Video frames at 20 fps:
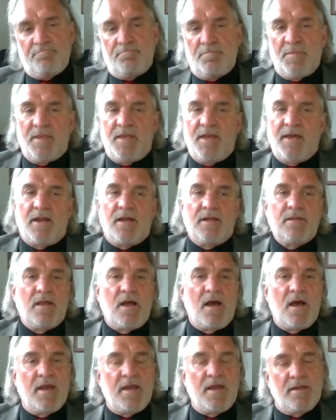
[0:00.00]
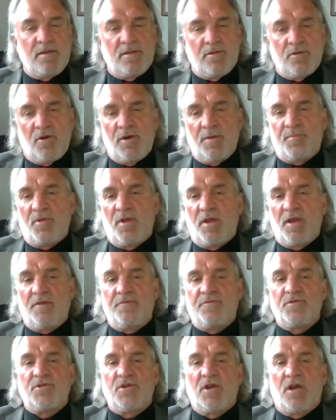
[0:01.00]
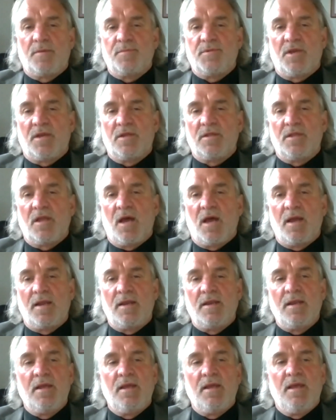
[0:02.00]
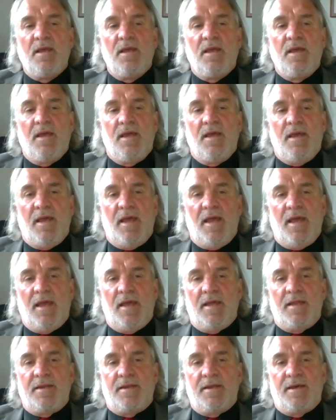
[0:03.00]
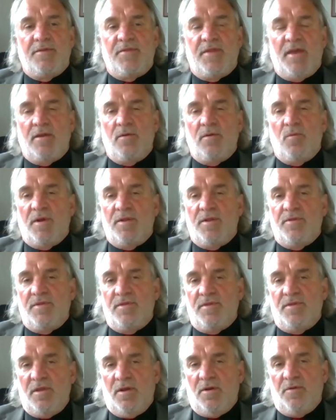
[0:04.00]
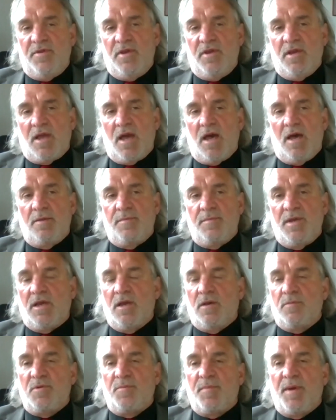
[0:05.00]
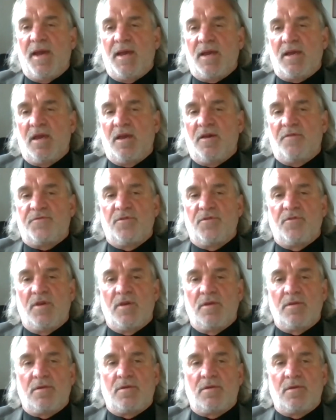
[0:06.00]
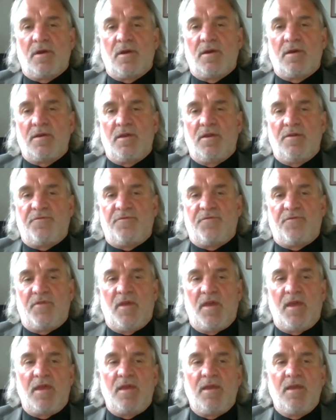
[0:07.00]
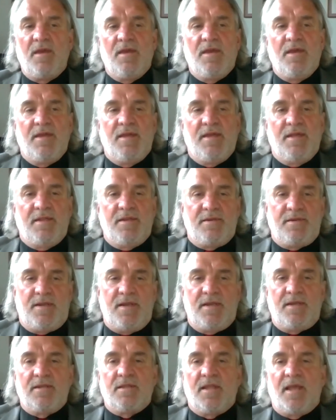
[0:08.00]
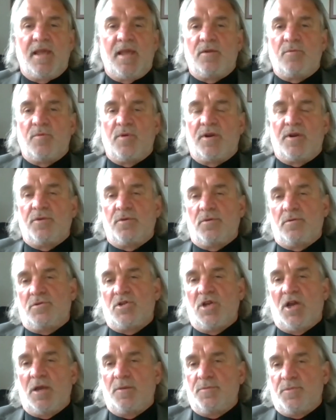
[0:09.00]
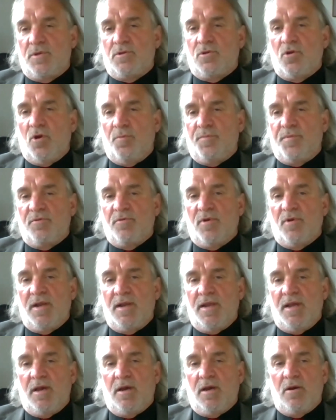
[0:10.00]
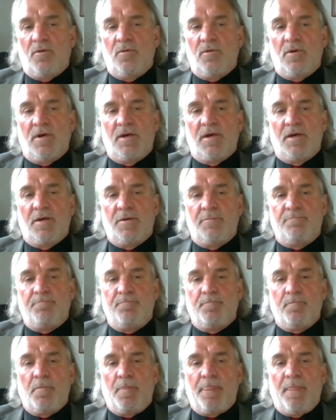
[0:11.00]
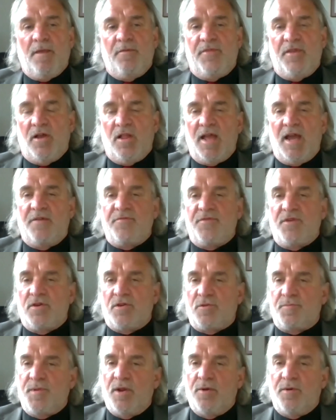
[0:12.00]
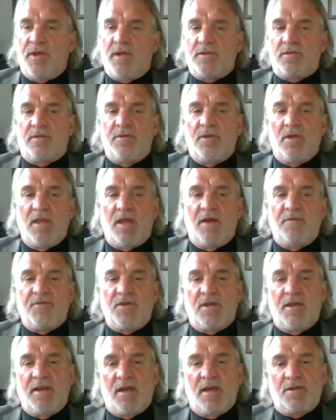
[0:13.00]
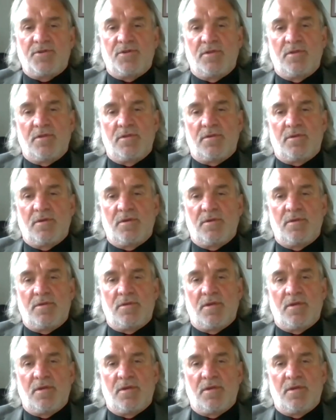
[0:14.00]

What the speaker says: get online, start applying for jobs online. And then when the economy comes back after this, if they didn't land one of those jobs that's open right now, they'll have the experience and they'll have the connections. Because